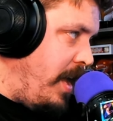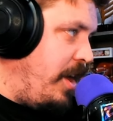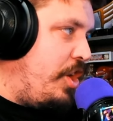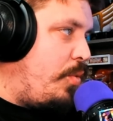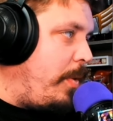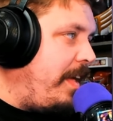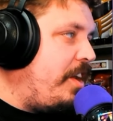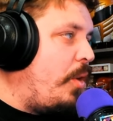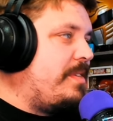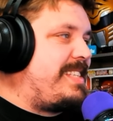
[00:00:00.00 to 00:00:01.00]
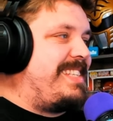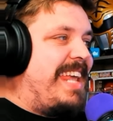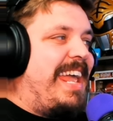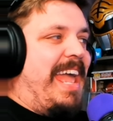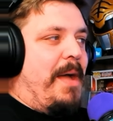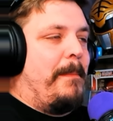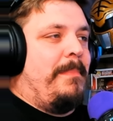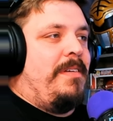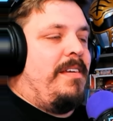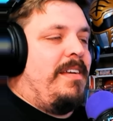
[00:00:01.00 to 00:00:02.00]
you really don't see
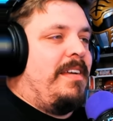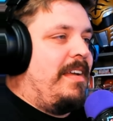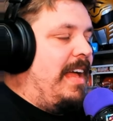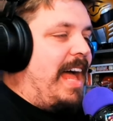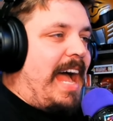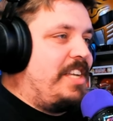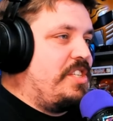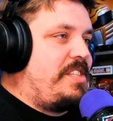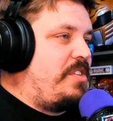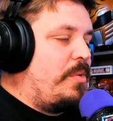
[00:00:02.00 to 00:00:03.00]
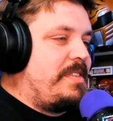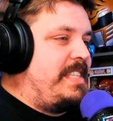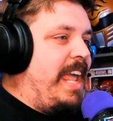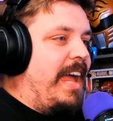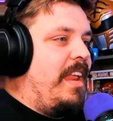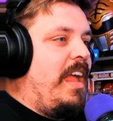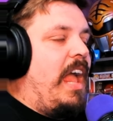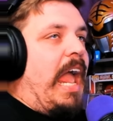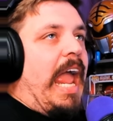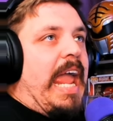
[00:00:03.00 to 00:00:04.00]
him. I just don't see it.
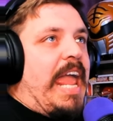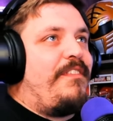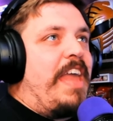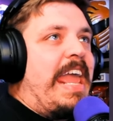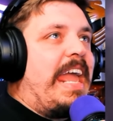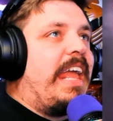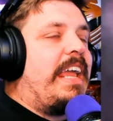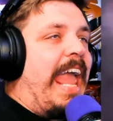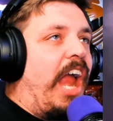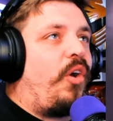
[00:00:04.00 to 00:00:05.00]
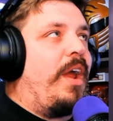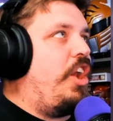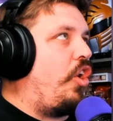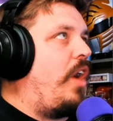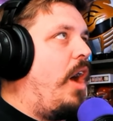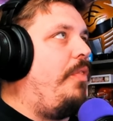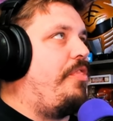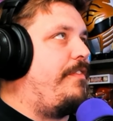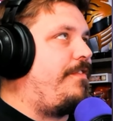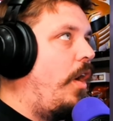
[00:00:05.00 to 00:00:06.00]
If he carried her out
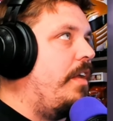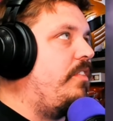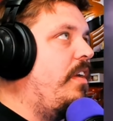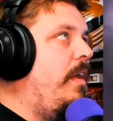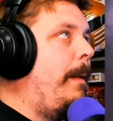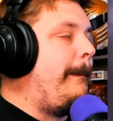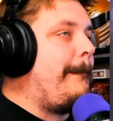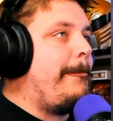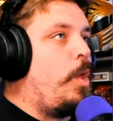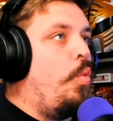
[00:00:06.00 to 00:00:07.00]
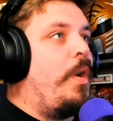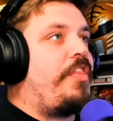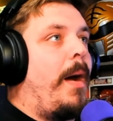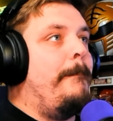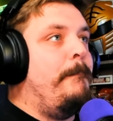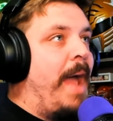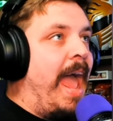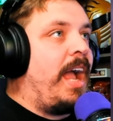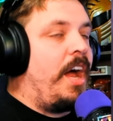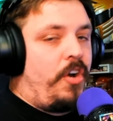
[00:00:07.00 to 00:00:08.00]
the front, with a
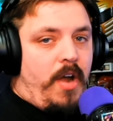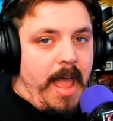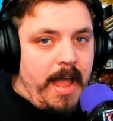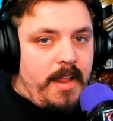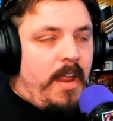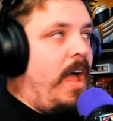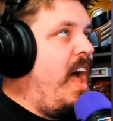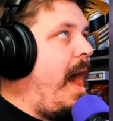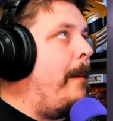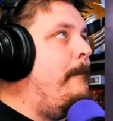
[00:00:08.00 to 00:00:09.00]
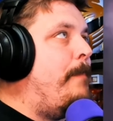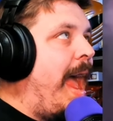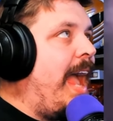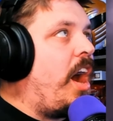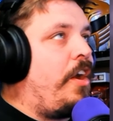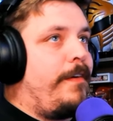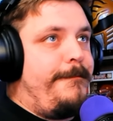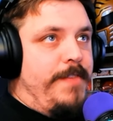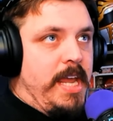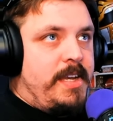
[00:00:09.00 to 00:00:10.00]
bag on her head, a bag on her
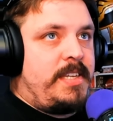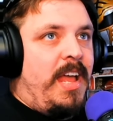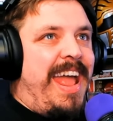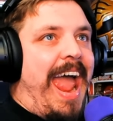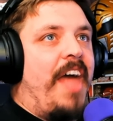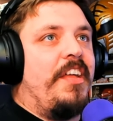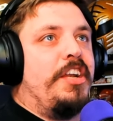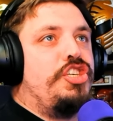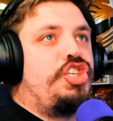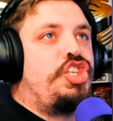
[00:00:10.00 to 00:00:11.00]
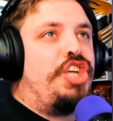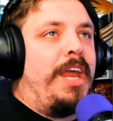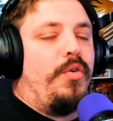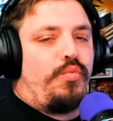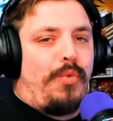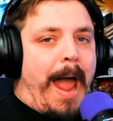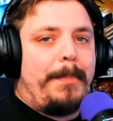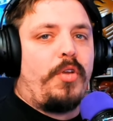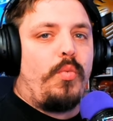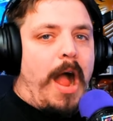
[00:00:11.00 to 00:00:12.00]
feet, and then sheet
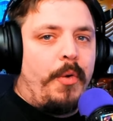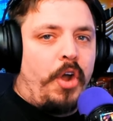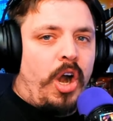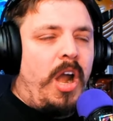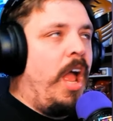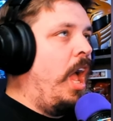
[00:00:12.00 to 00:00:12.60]
wrapped around her.